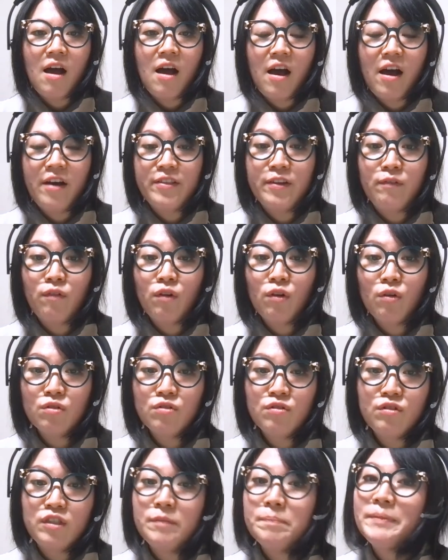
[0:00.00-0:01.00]
are the
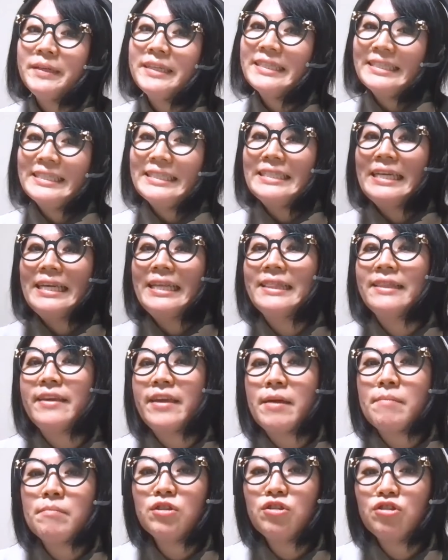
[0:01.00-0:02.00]
roles depicted in the
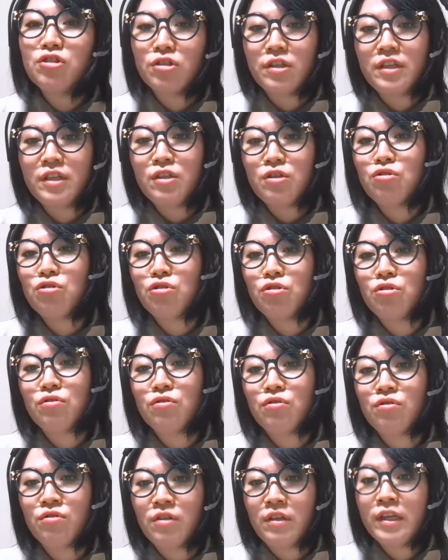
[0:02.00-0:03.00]
imagery you
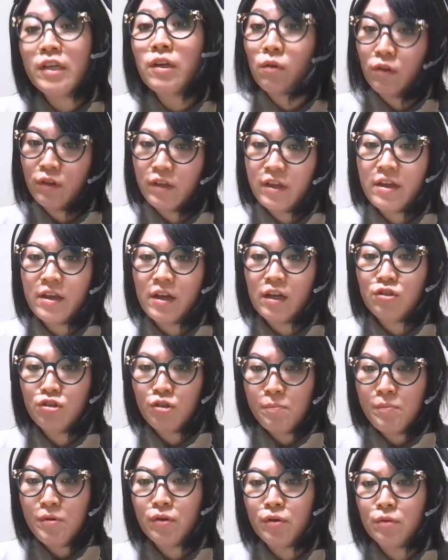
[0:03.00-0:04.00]
choose equally
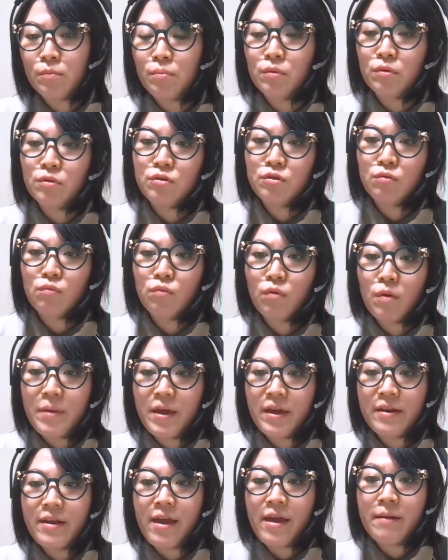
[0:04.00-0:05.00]
attributable to
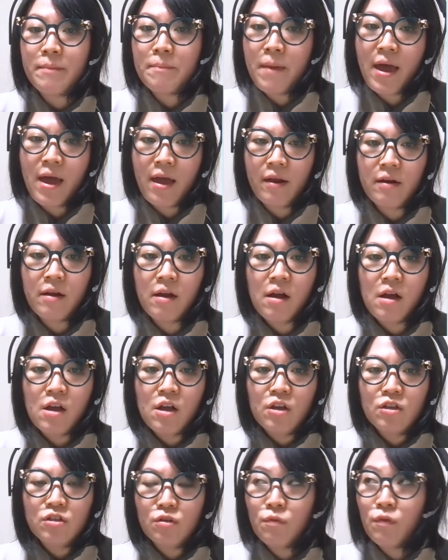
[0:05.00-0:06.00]
women and men?
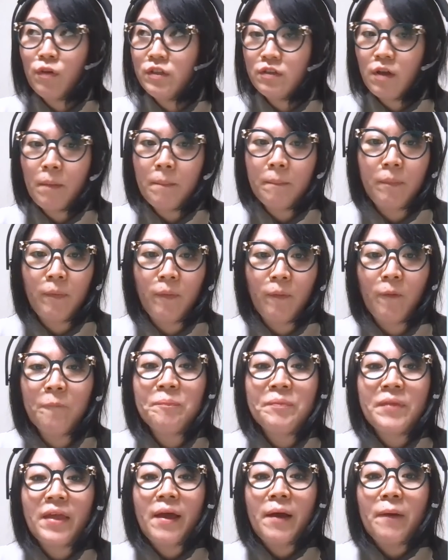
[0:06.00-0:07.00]
So, for example,
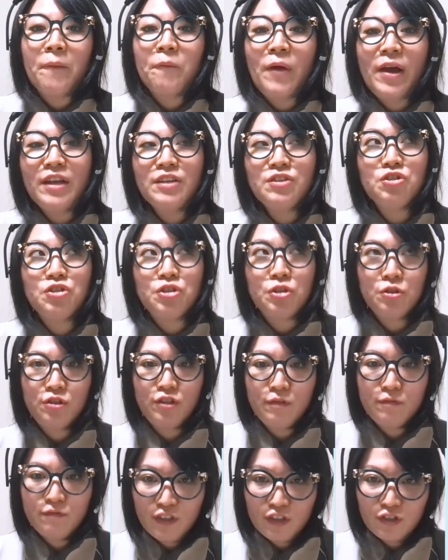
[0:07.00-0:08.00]
when
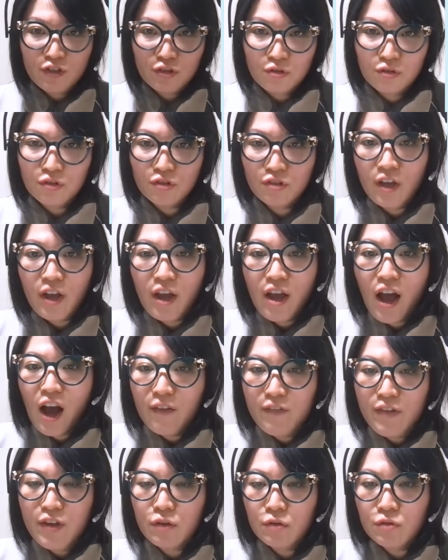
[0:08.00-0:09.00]
choosing visuals,
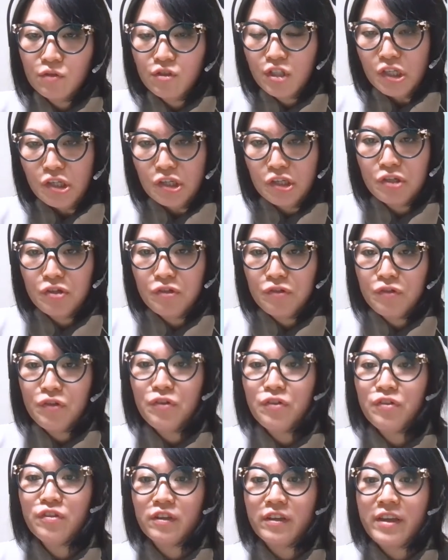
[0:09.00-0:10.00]
have you considered
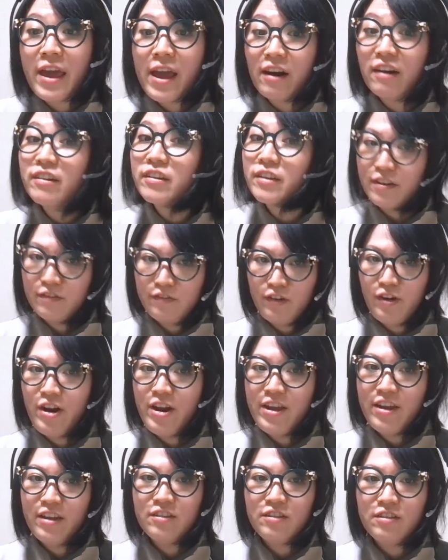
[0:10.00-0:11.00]
who the caregiver
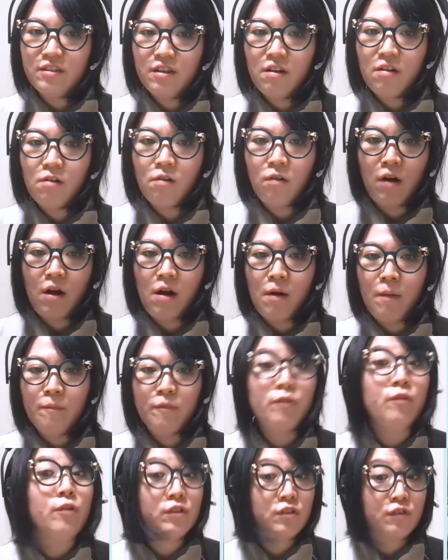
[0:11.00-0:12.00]
is or um,
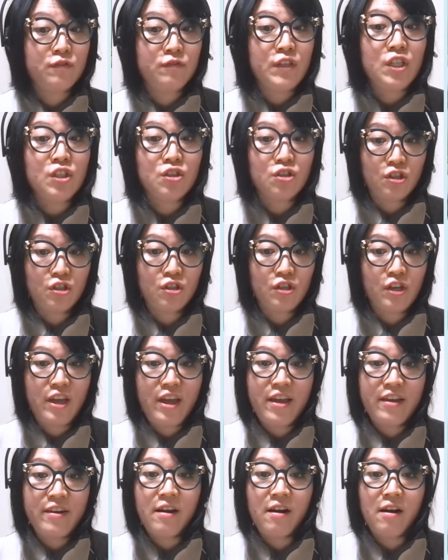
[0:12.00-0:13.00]
who is featured
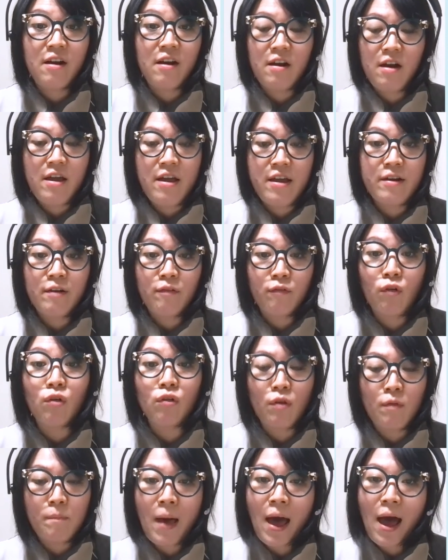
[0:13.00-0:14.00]
in a, in a
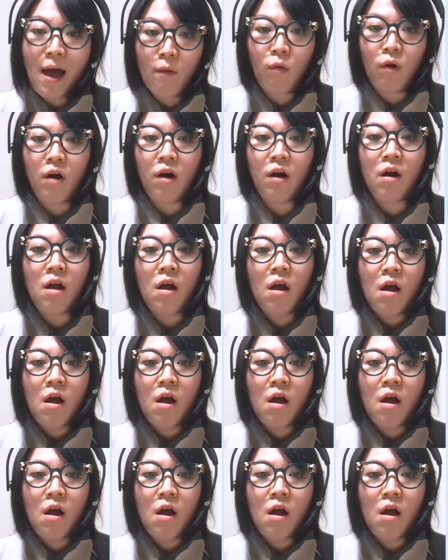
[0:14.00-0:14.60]
role of power?